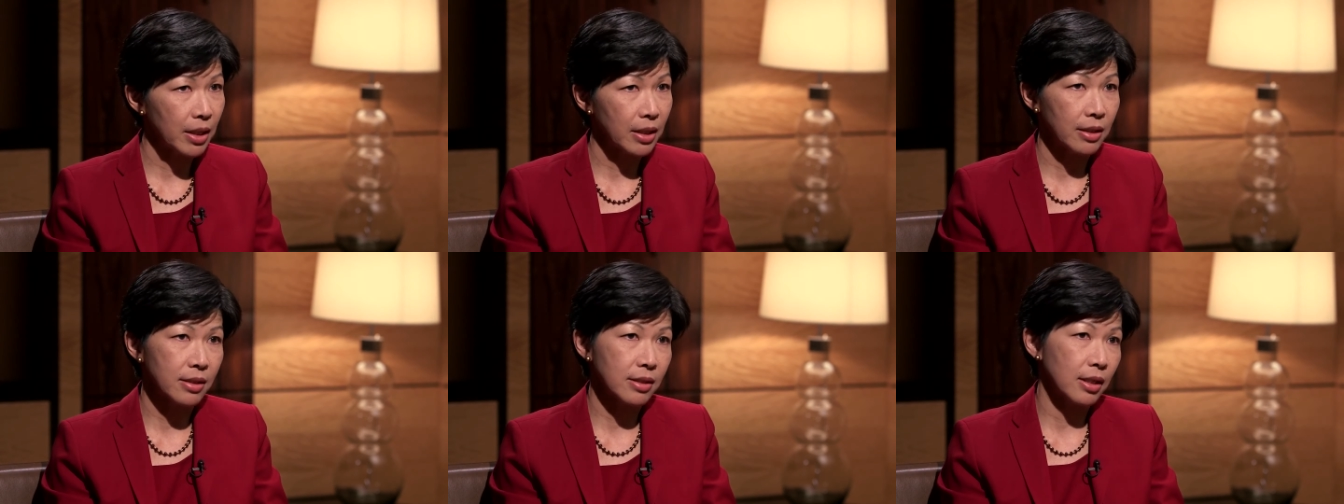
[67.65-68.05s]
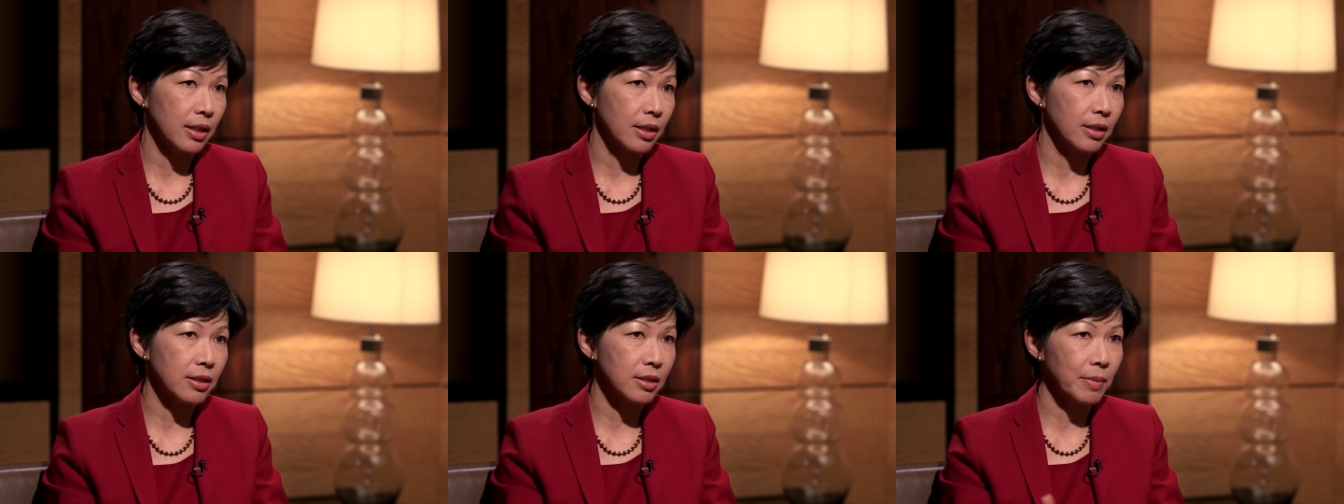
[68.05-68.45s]
uh,
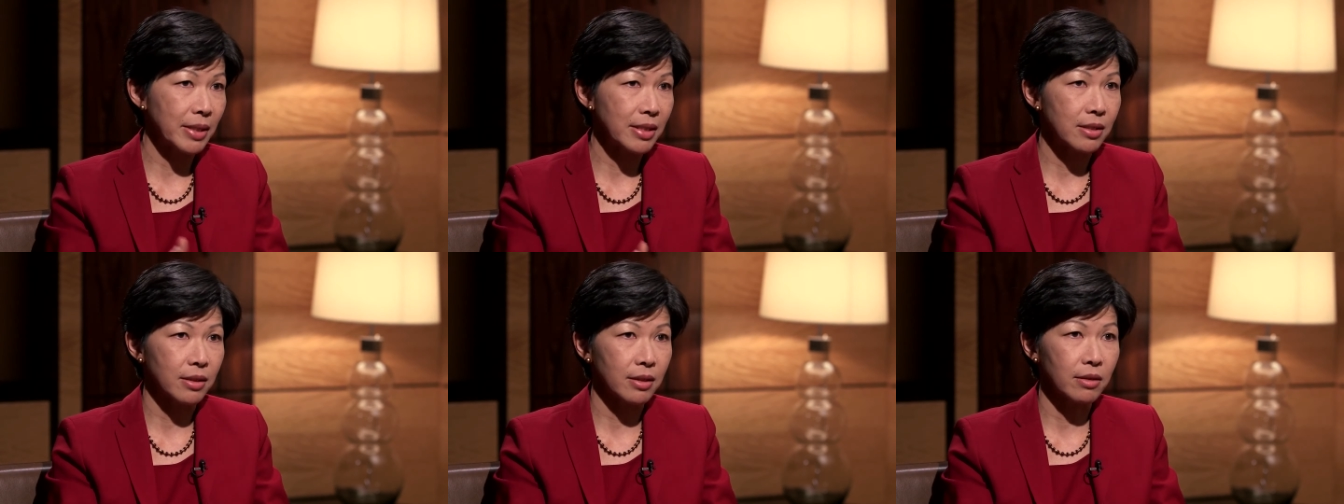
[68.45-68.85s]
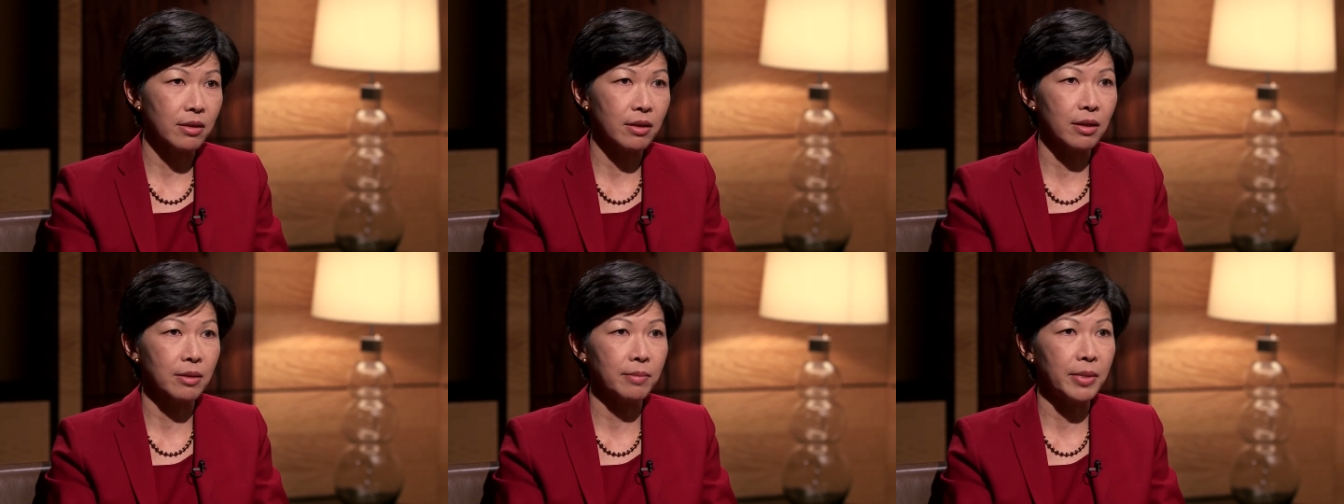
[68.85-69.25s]
say in a domestic
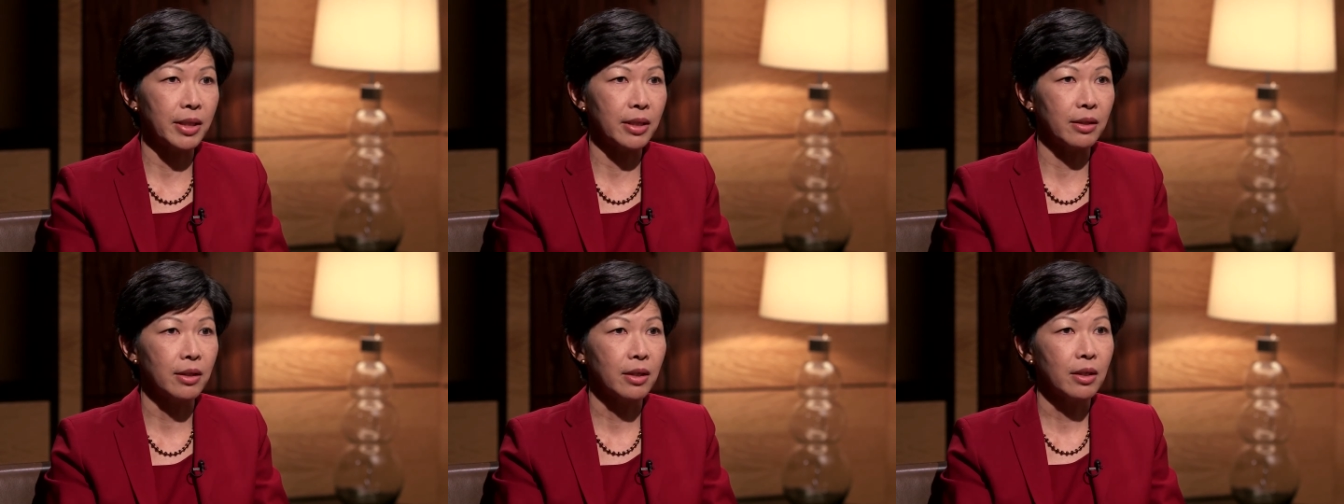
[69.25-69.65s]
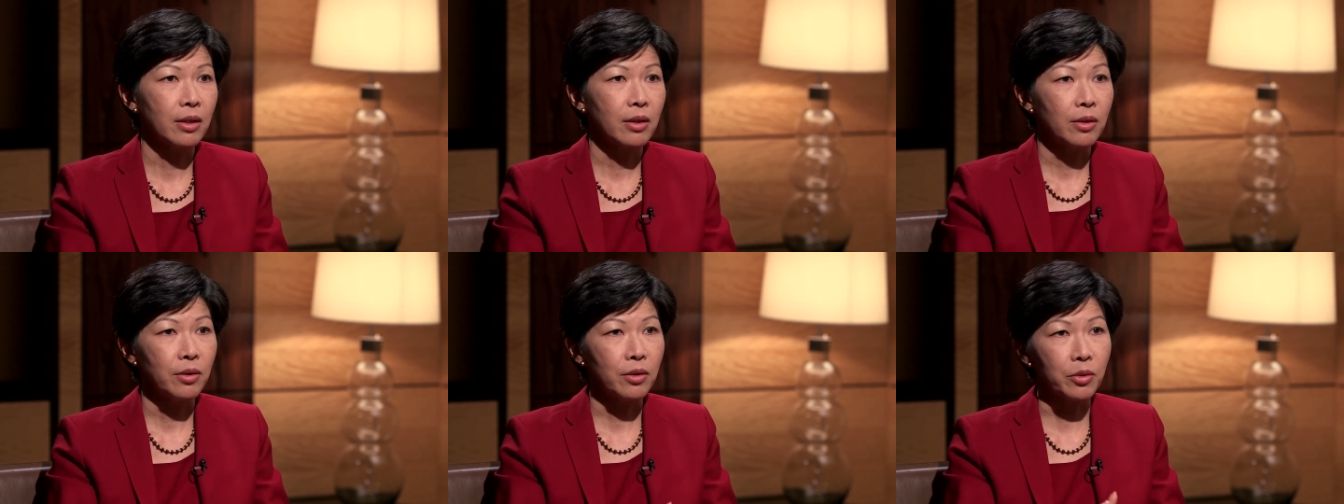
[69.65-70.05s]
economy
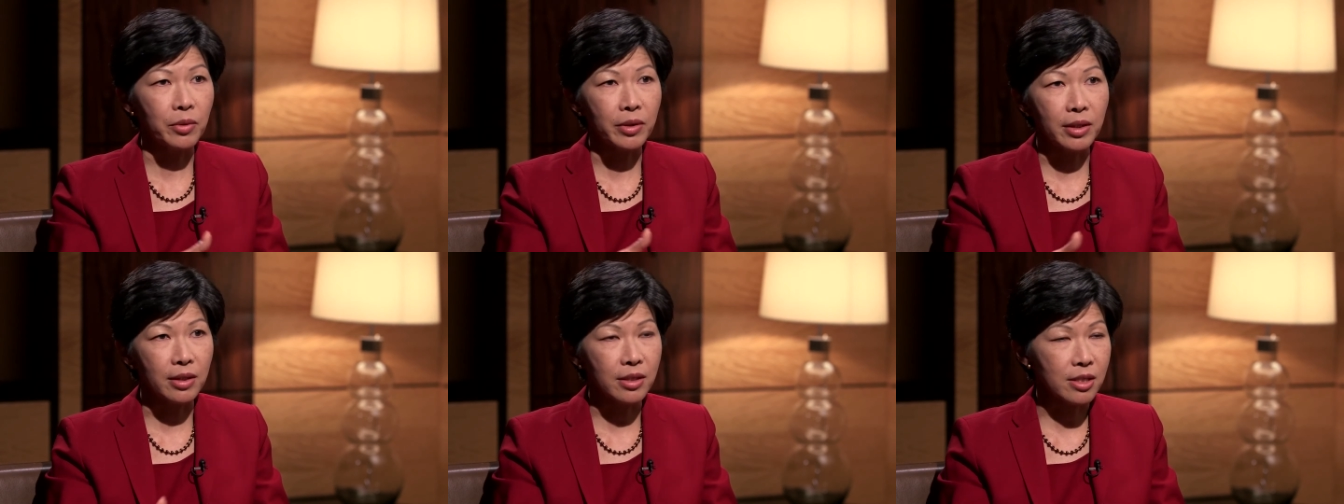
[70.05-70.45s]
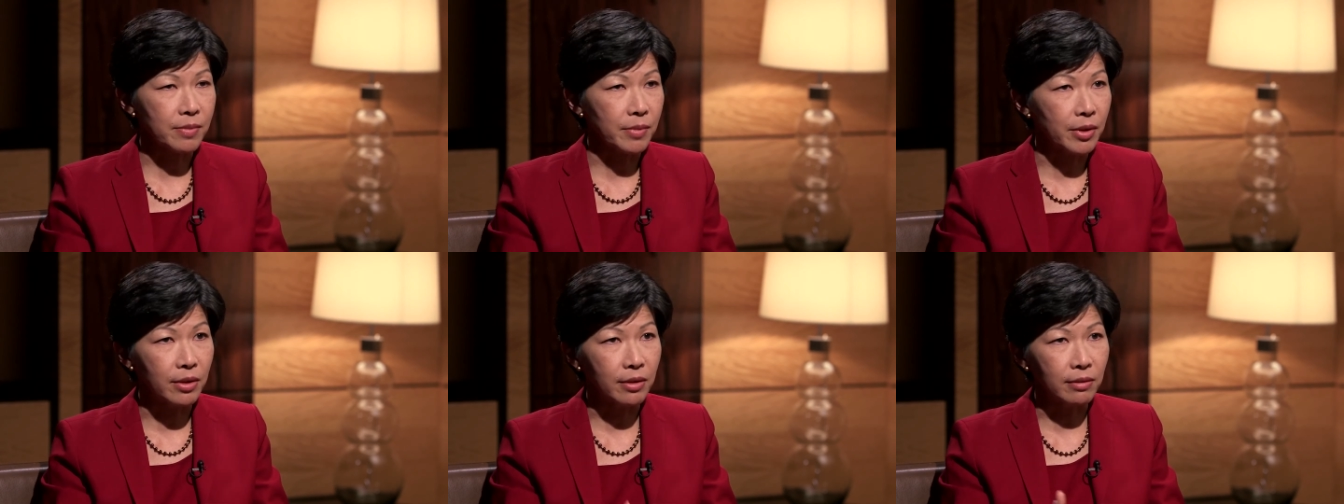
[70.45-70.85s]
or within a
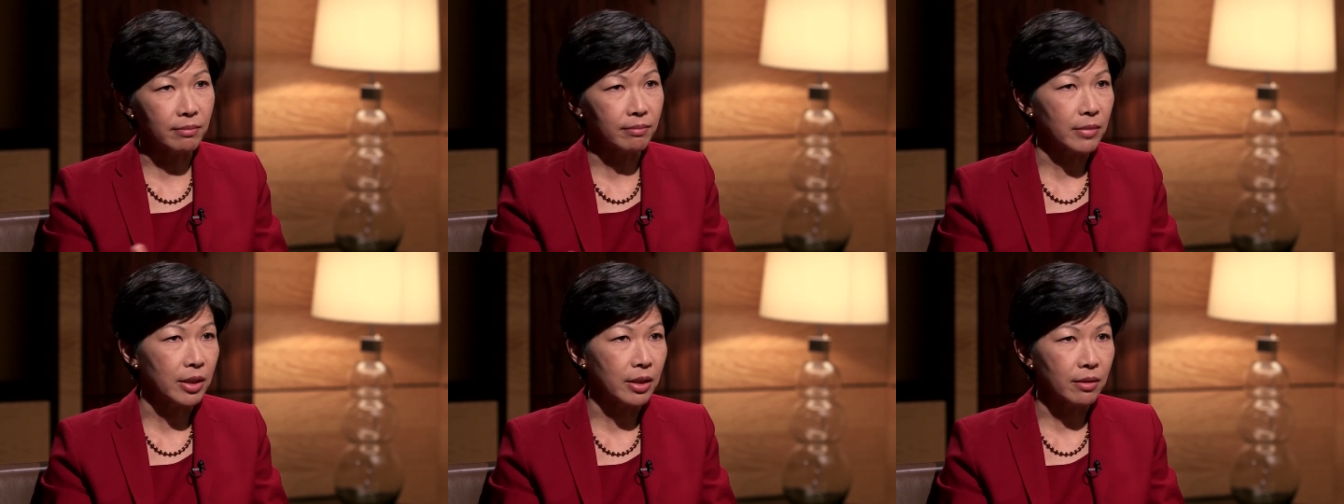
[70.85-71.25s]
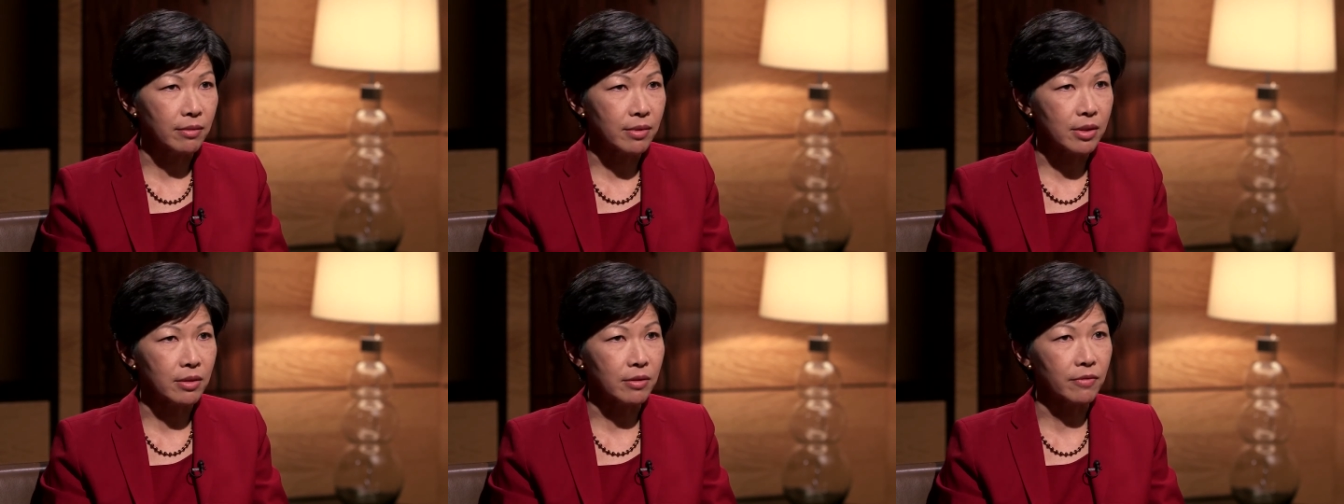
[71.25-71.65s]
small, you know,
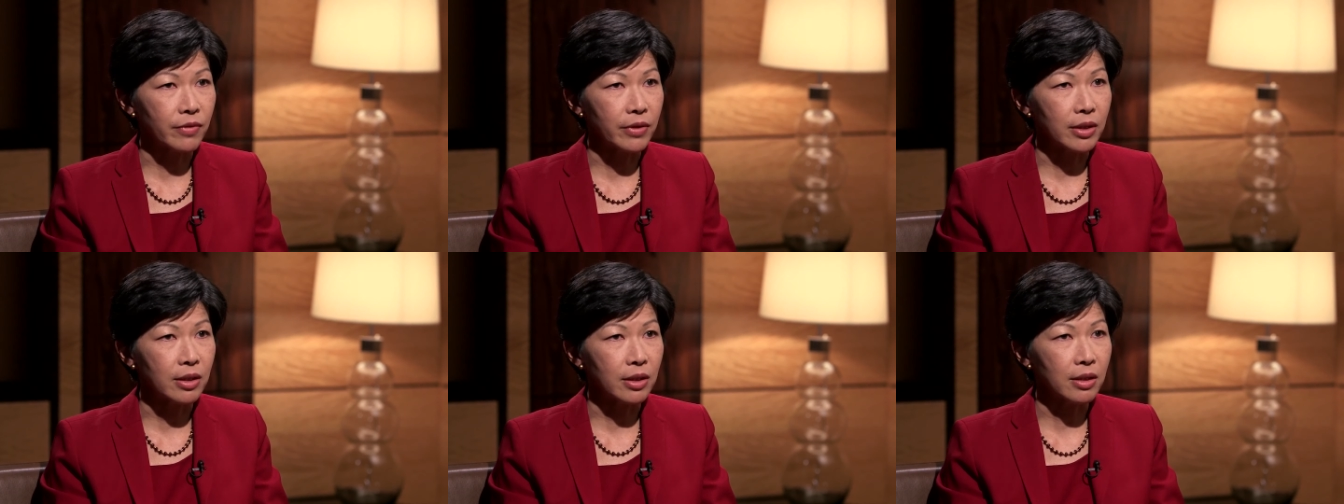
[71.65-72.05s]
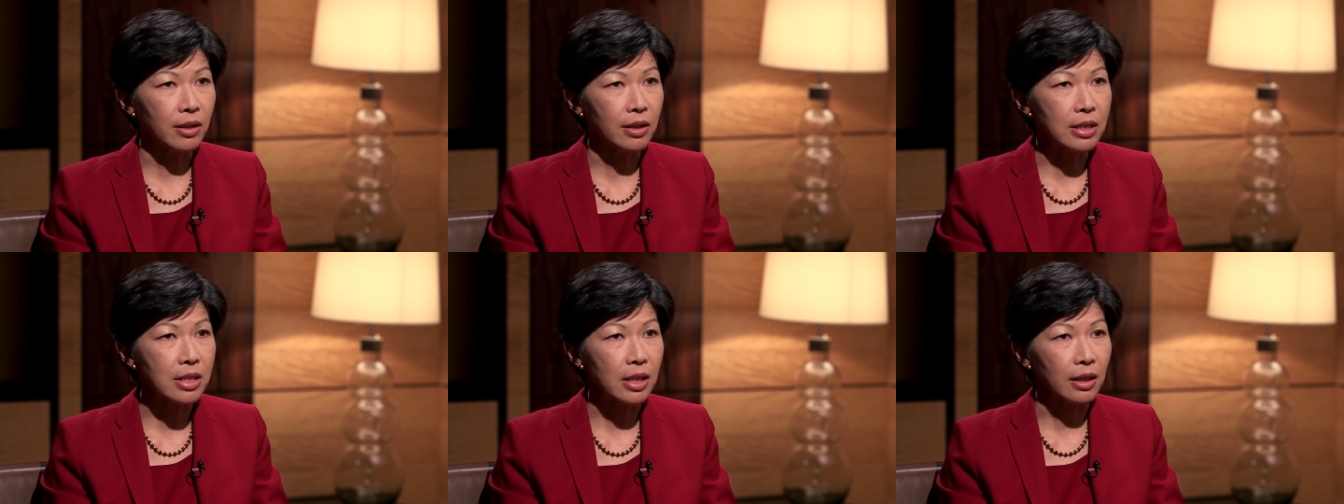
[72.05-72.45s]
sort of uh,
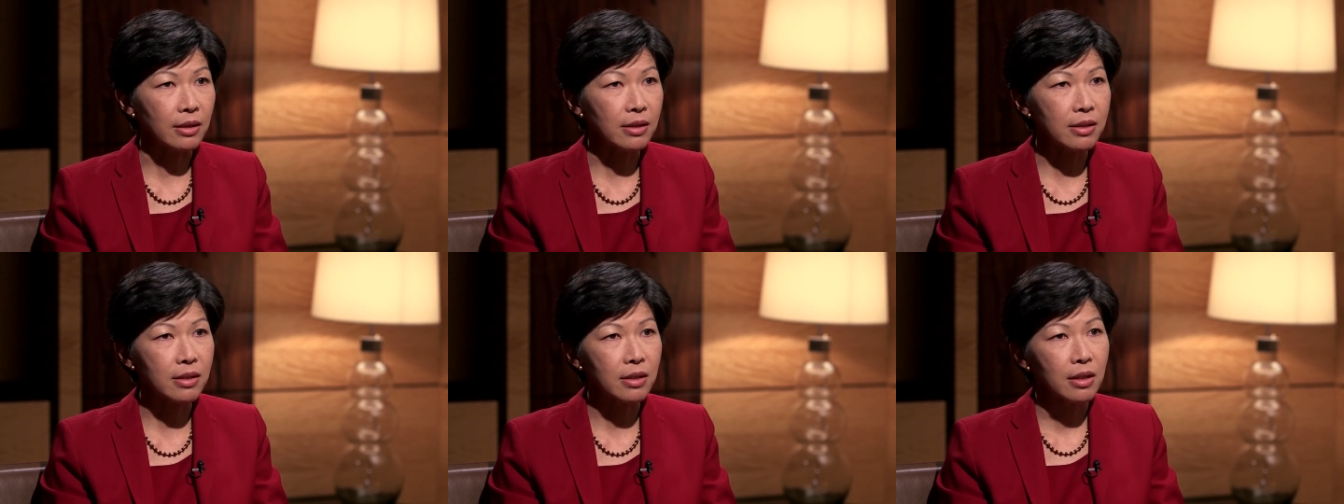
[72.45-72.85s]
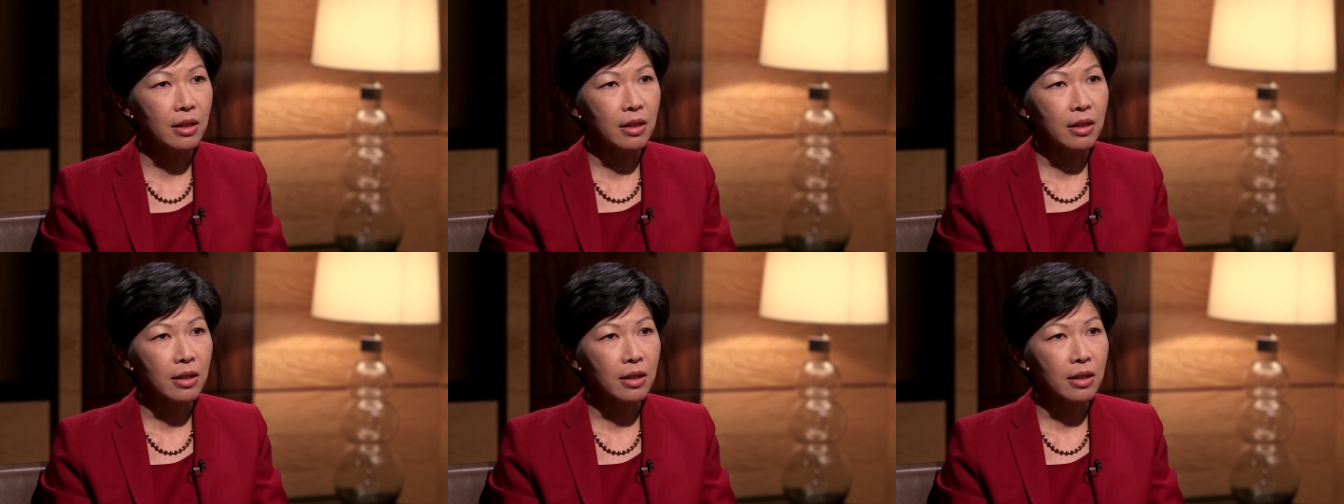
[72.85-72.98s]
context.